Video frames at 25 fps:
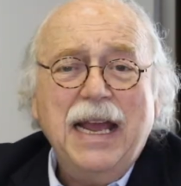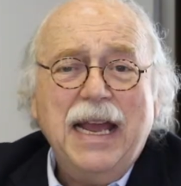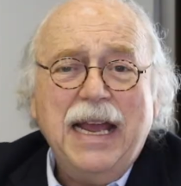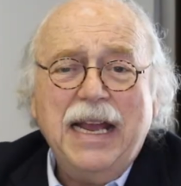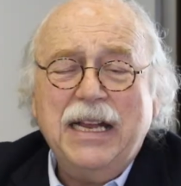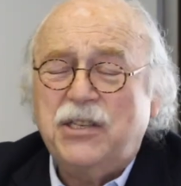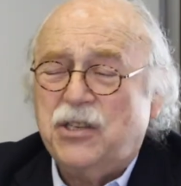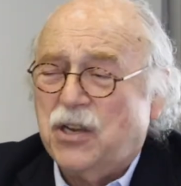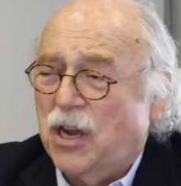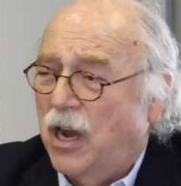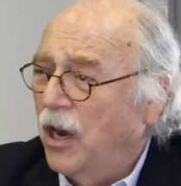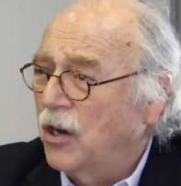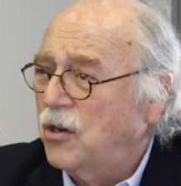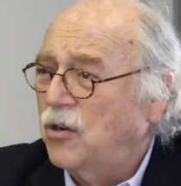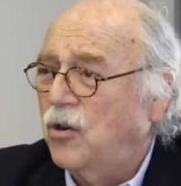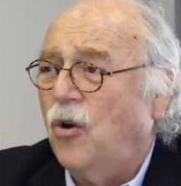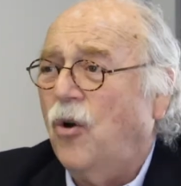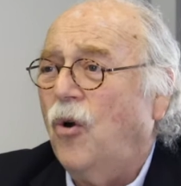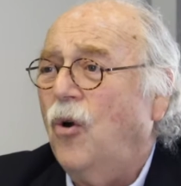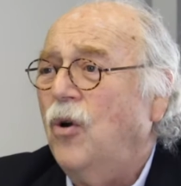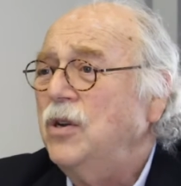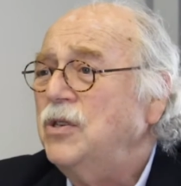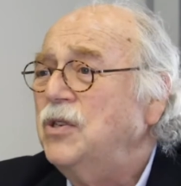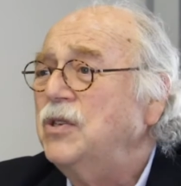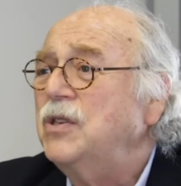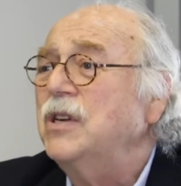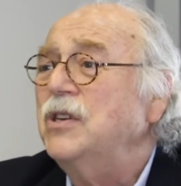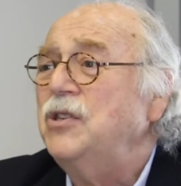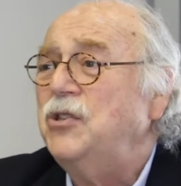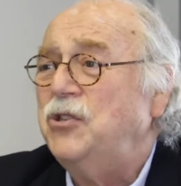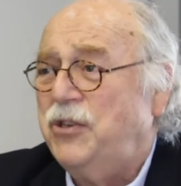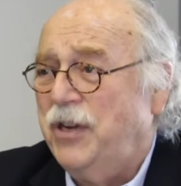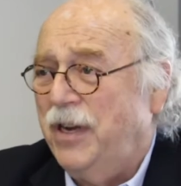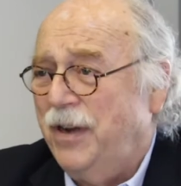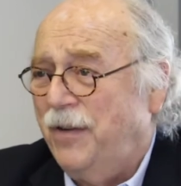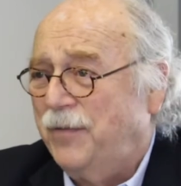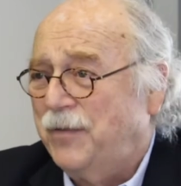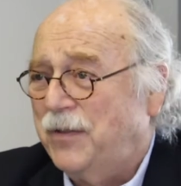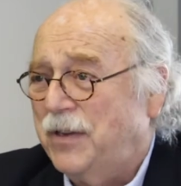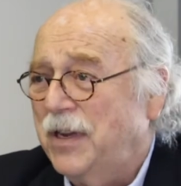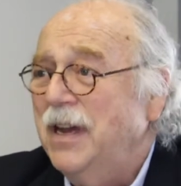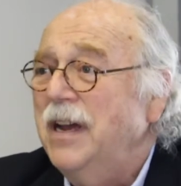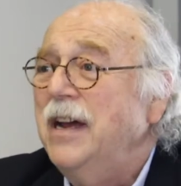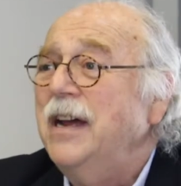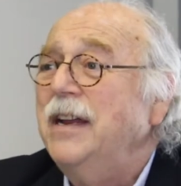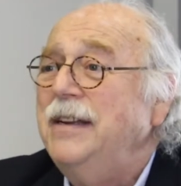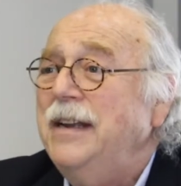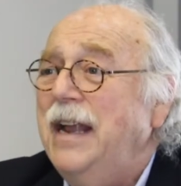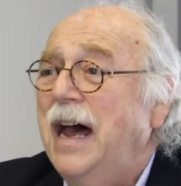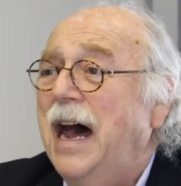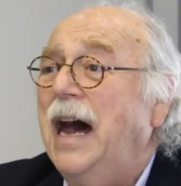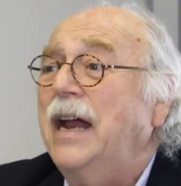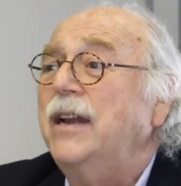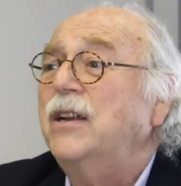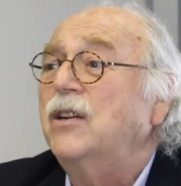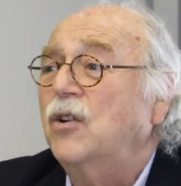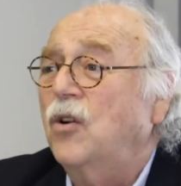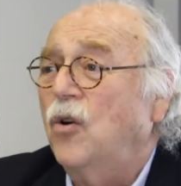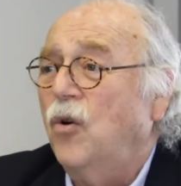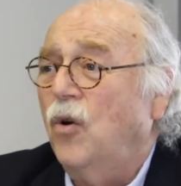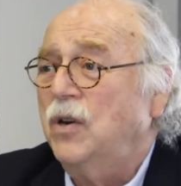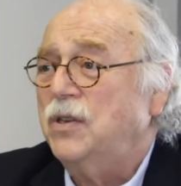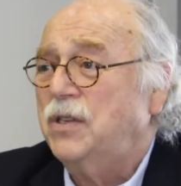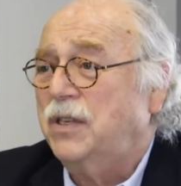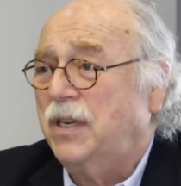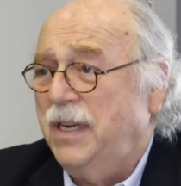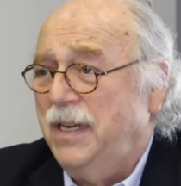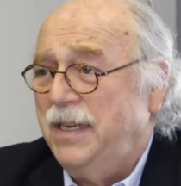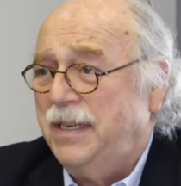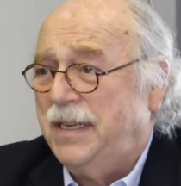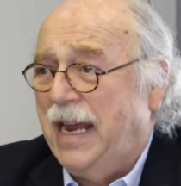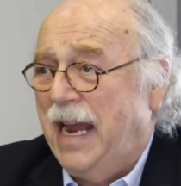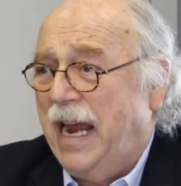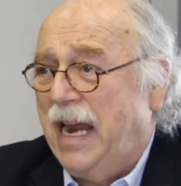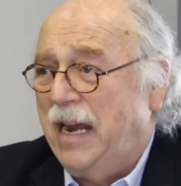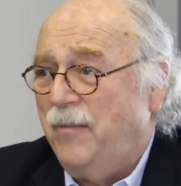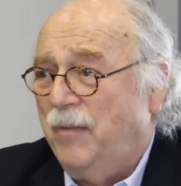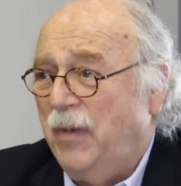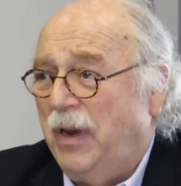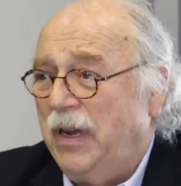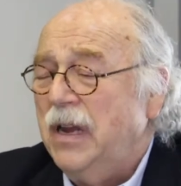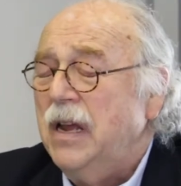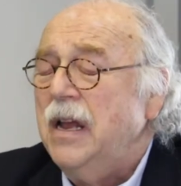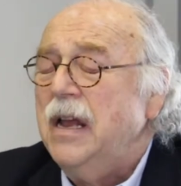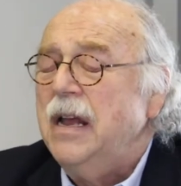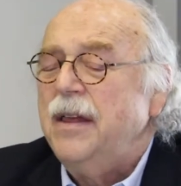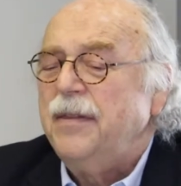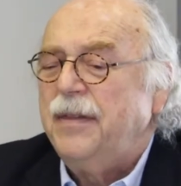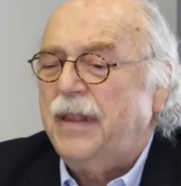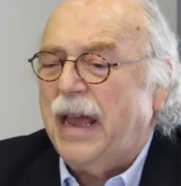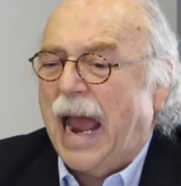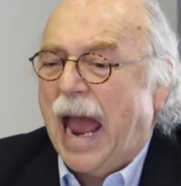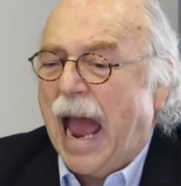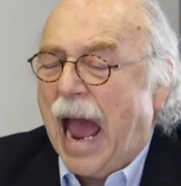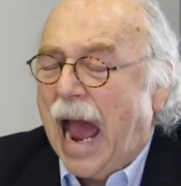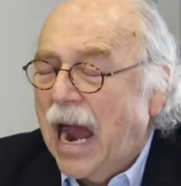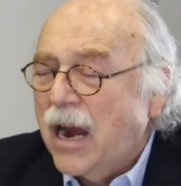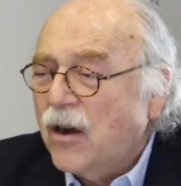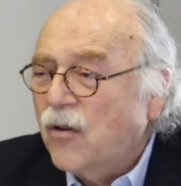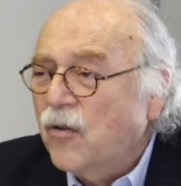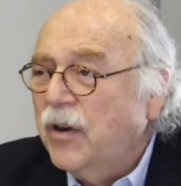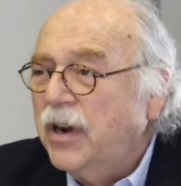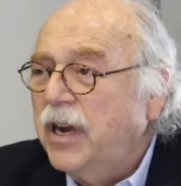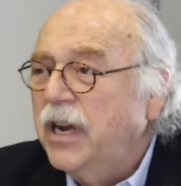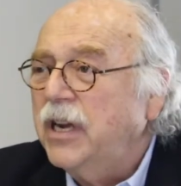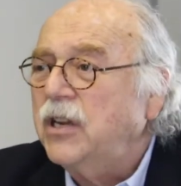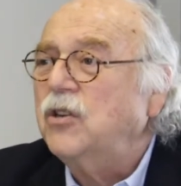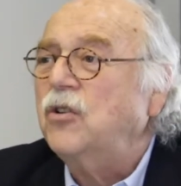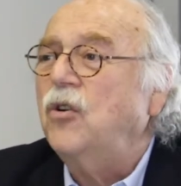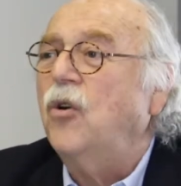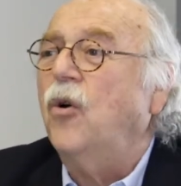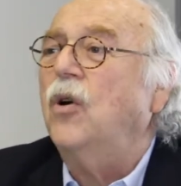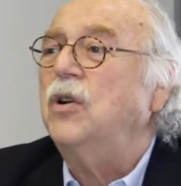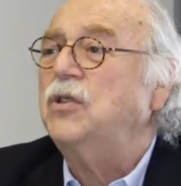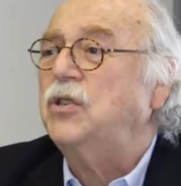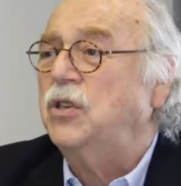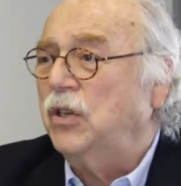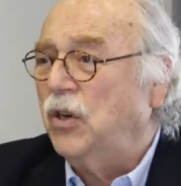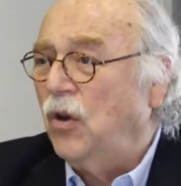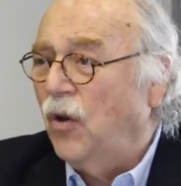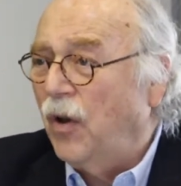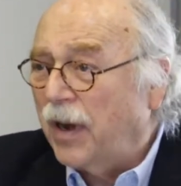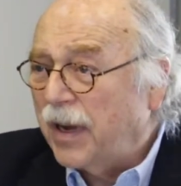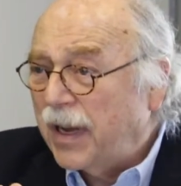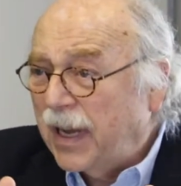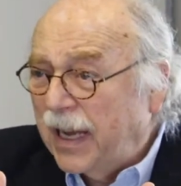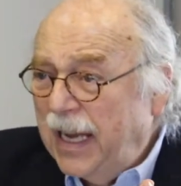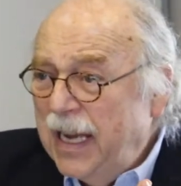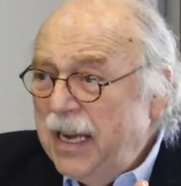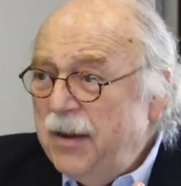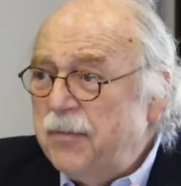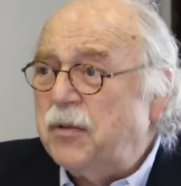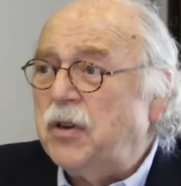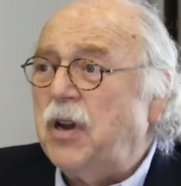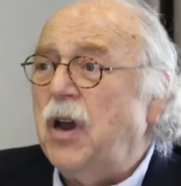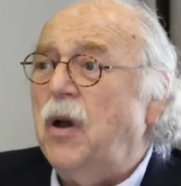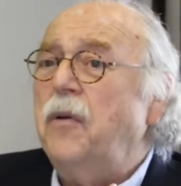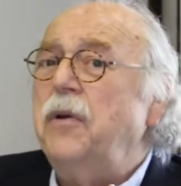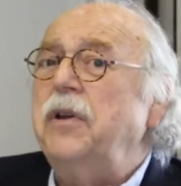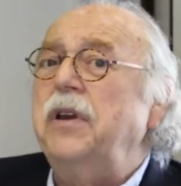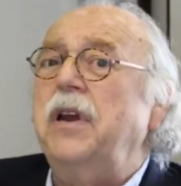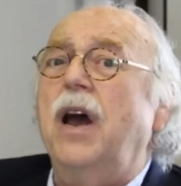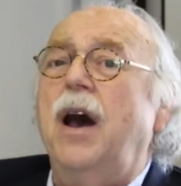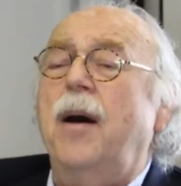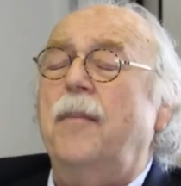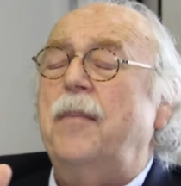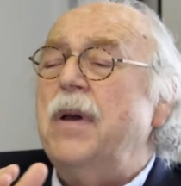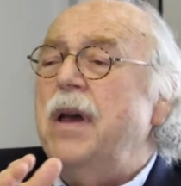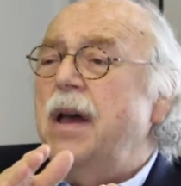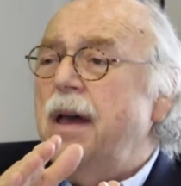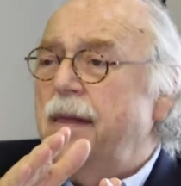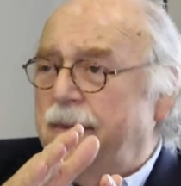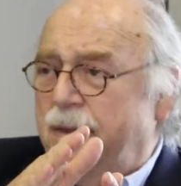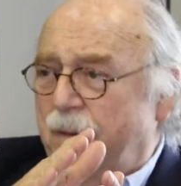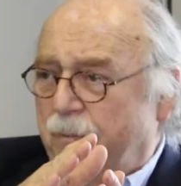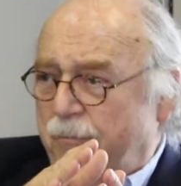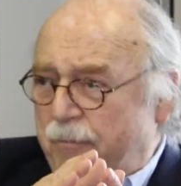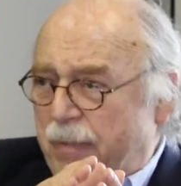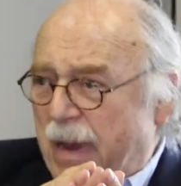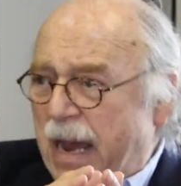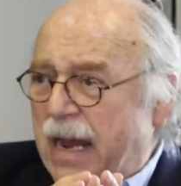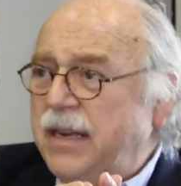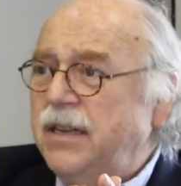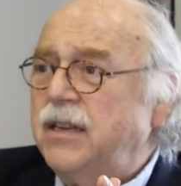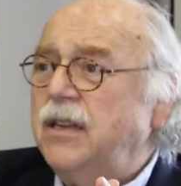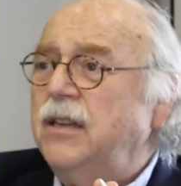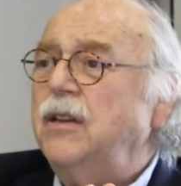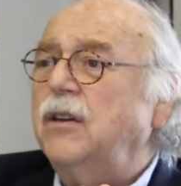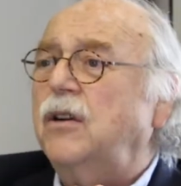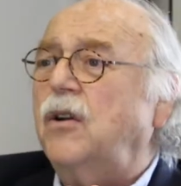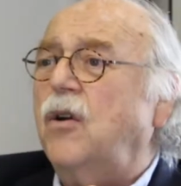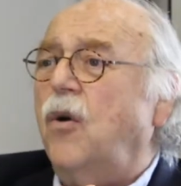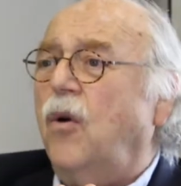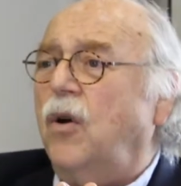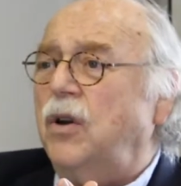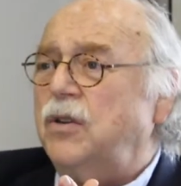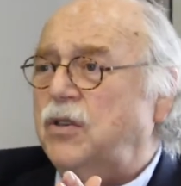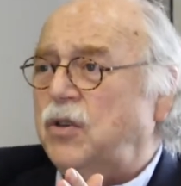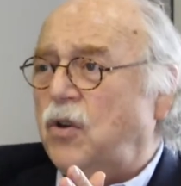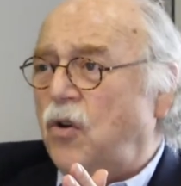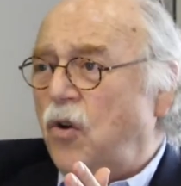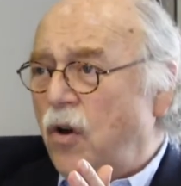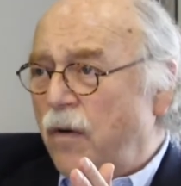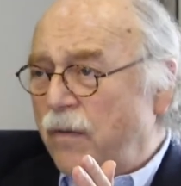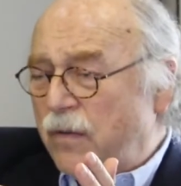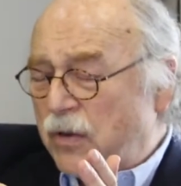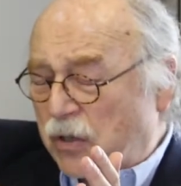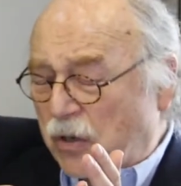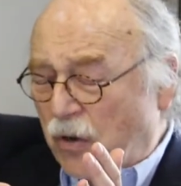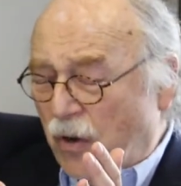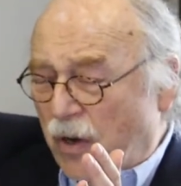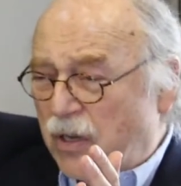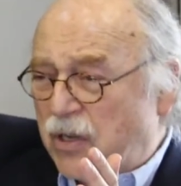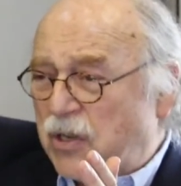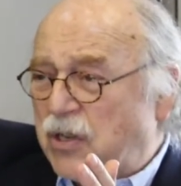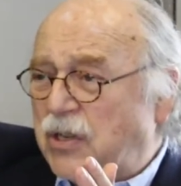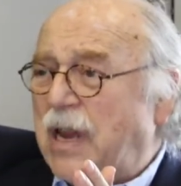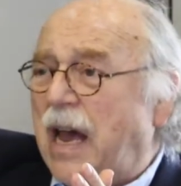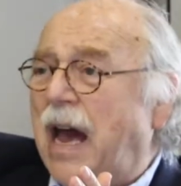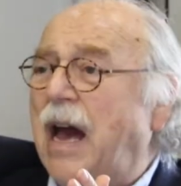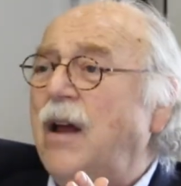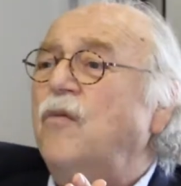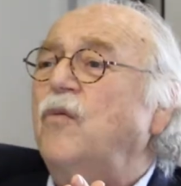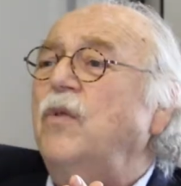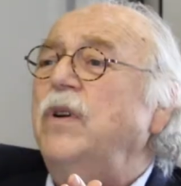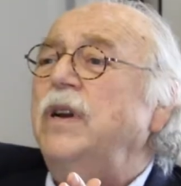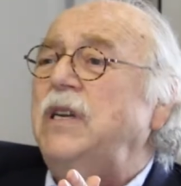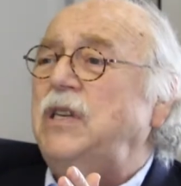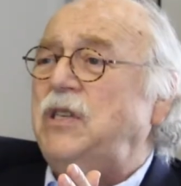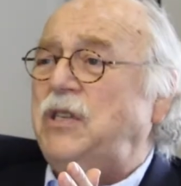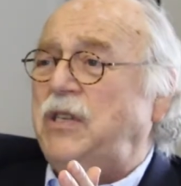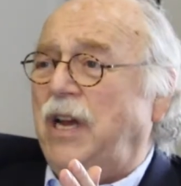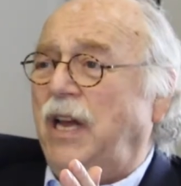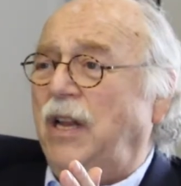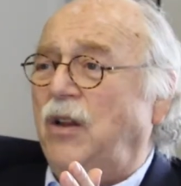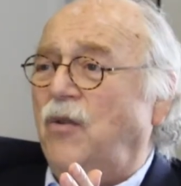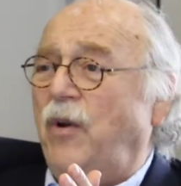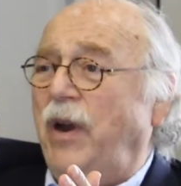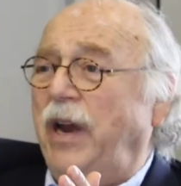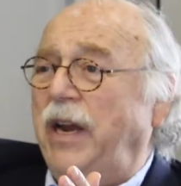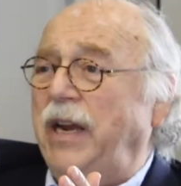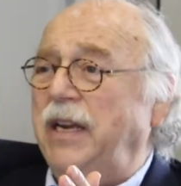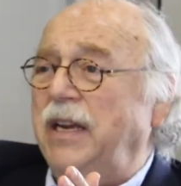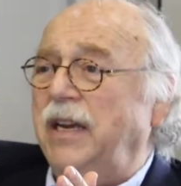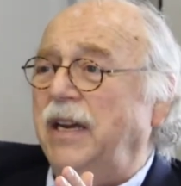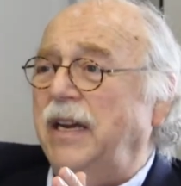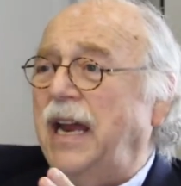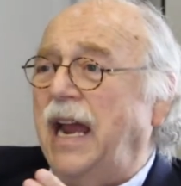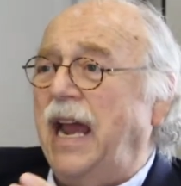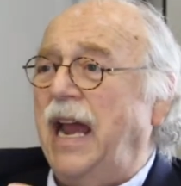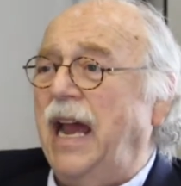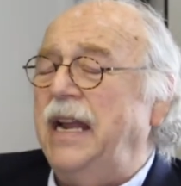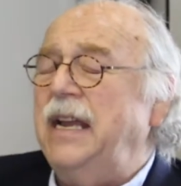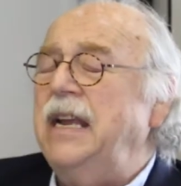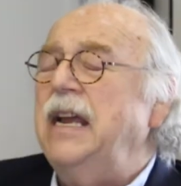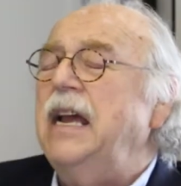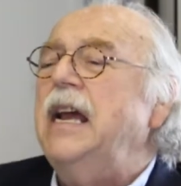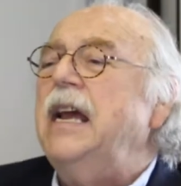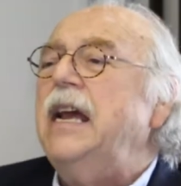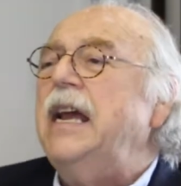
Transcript: It's a cost shift, not cost containment. The aggregate costs are going to keep going up. The bend in the cost curve is going to start reaccelerating again.